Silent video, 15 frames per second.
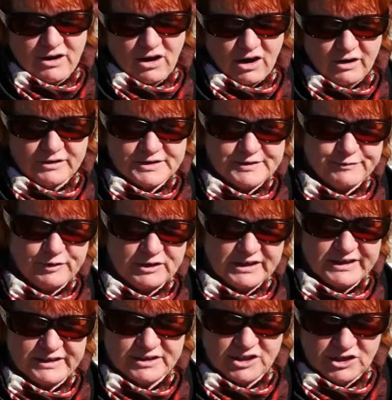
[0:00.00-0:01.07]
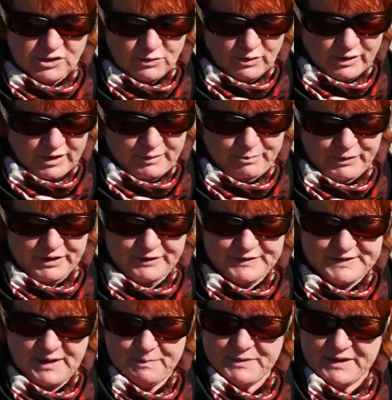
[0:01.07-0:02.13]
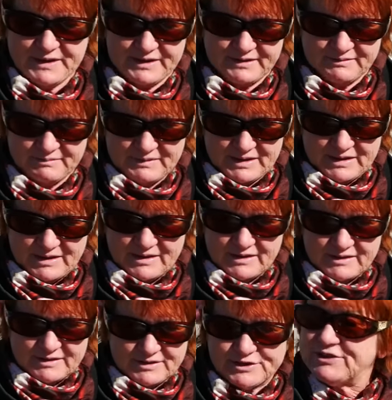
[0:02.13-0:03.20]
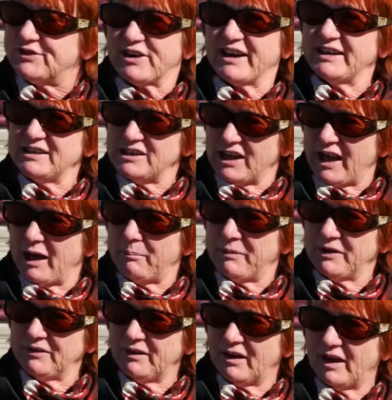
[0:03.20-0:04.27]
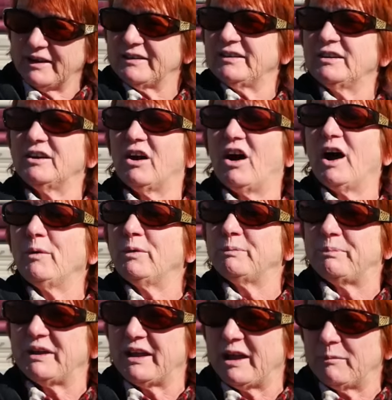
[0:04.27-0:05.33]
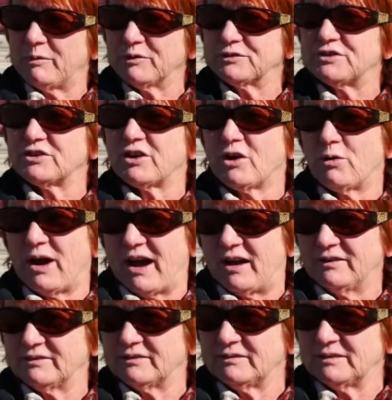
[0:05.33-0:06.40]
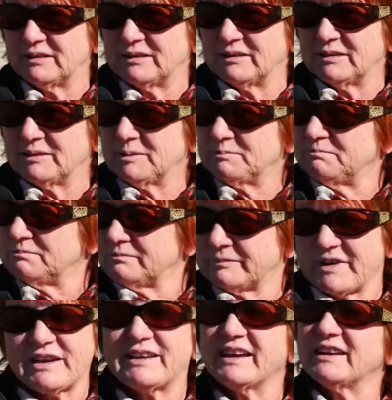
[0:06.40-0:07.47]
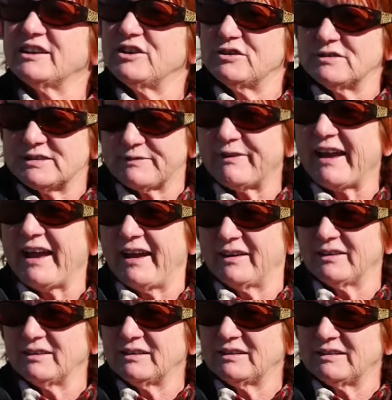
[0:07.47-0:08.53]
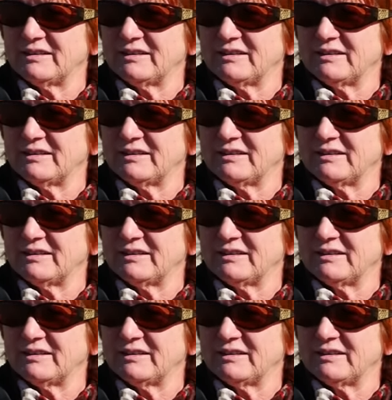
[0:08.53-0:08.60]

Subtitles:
car is fully insured, but if something strange happened, I would be able to go out and get a used van.